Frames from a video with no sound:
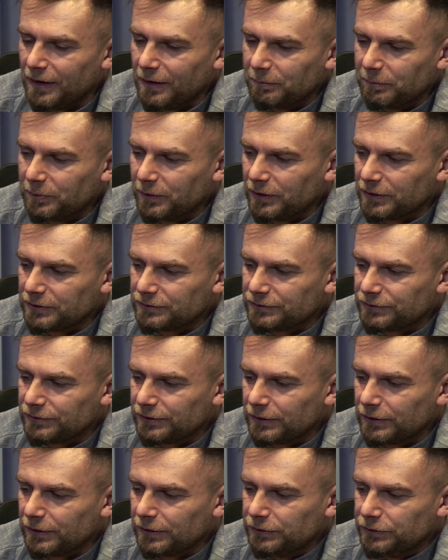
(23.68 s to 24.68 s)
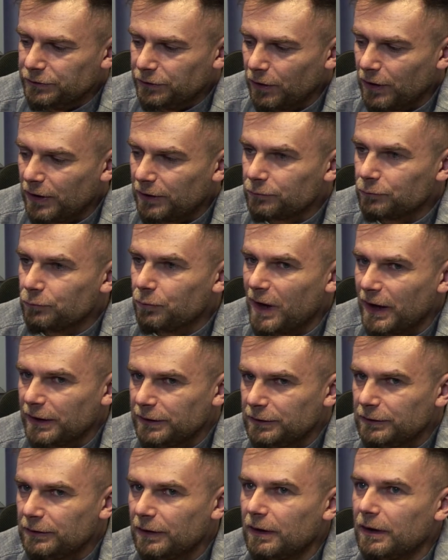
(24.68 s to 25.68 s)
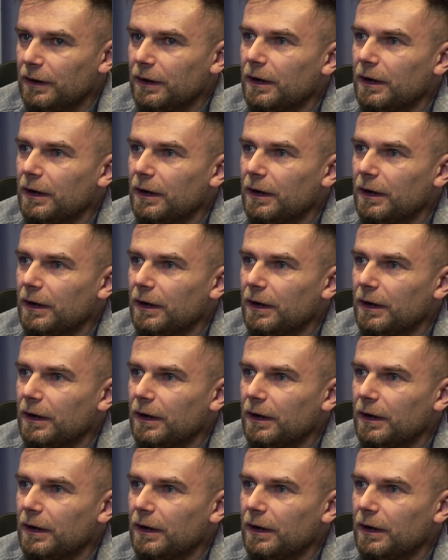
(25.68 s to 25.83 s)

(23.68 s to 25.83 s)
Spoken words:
but you are one